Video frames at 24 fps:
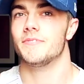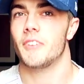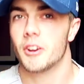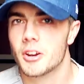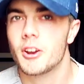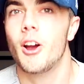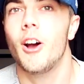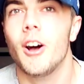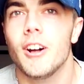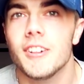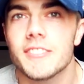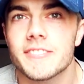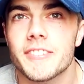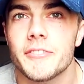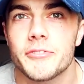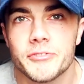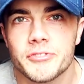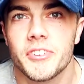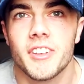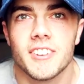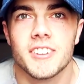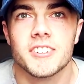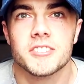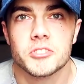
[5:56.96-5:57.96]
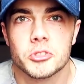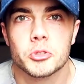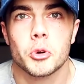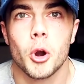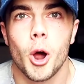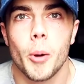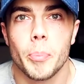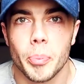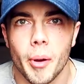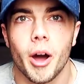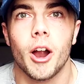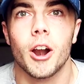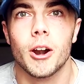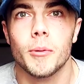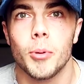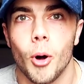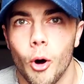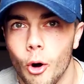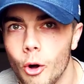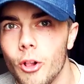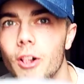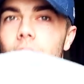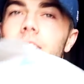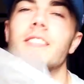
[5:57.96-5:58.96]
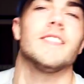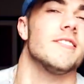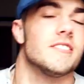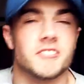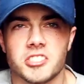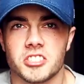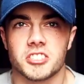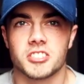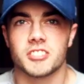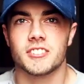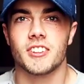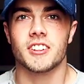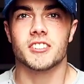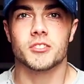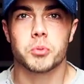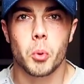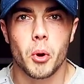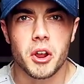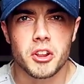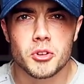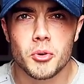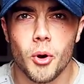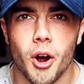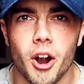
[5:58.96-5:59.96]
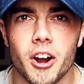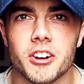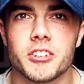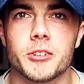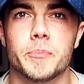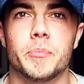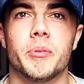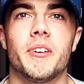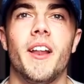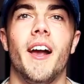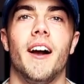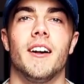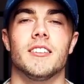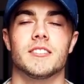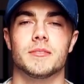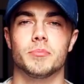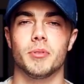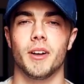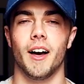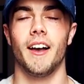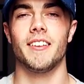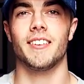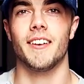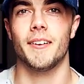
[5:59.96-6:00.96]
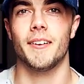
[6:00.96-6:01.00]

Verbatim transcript: They're called the fitness drop armhole. Shh, that's way too hard to pronounce, but as